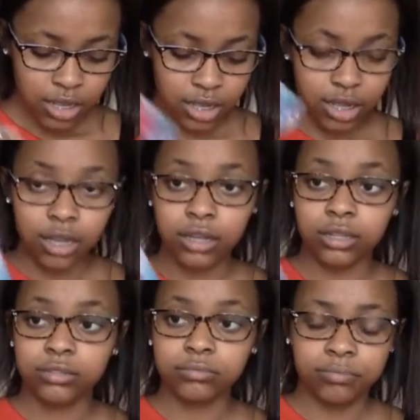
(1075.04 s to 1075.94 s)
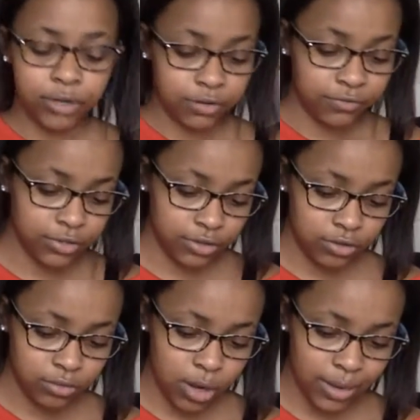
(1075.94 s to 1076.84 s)
Uh,
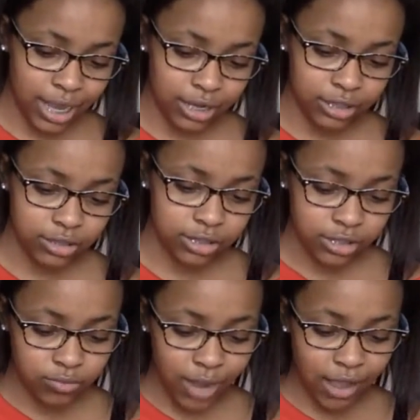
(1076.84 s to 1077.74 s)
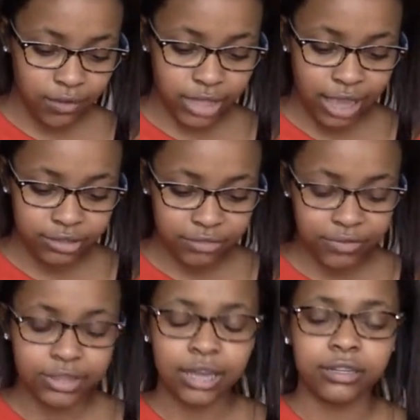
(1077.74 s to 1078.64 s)
perfume. Oh my god! It literally wow. How did they
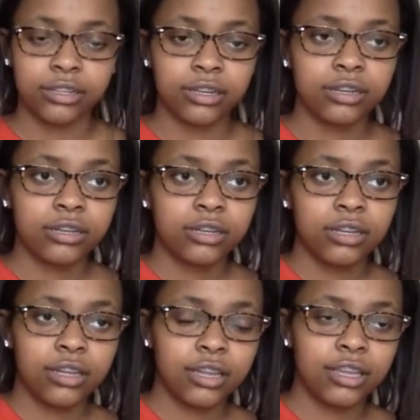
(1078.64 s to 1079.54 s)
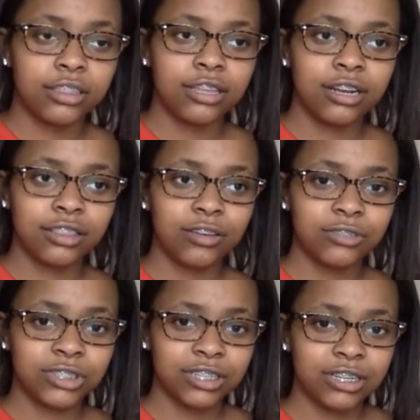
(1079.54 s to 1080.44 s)
fit that in there? and then a
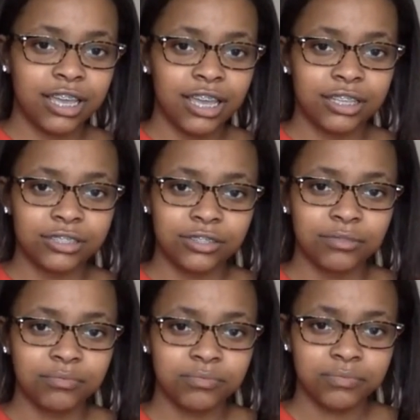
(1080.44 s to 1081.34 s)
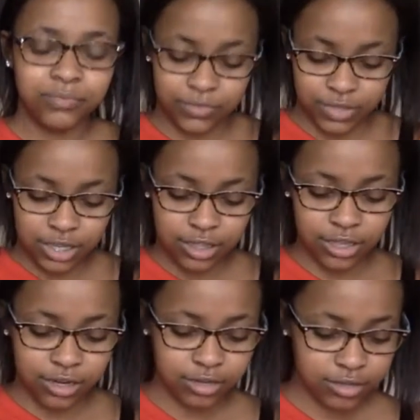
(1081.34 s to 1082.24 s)
lotion and a hand soap in there.
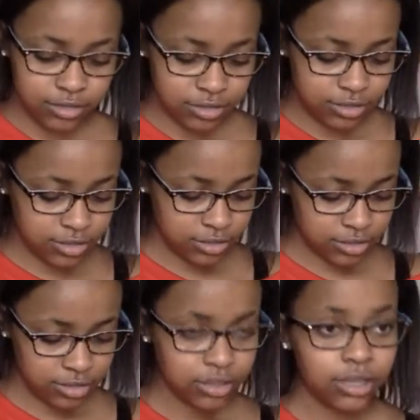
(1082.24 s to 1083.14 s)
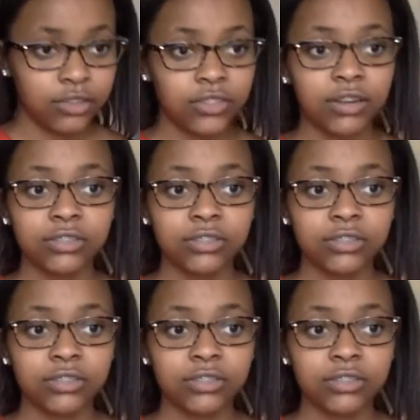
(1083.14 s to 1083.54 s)
They were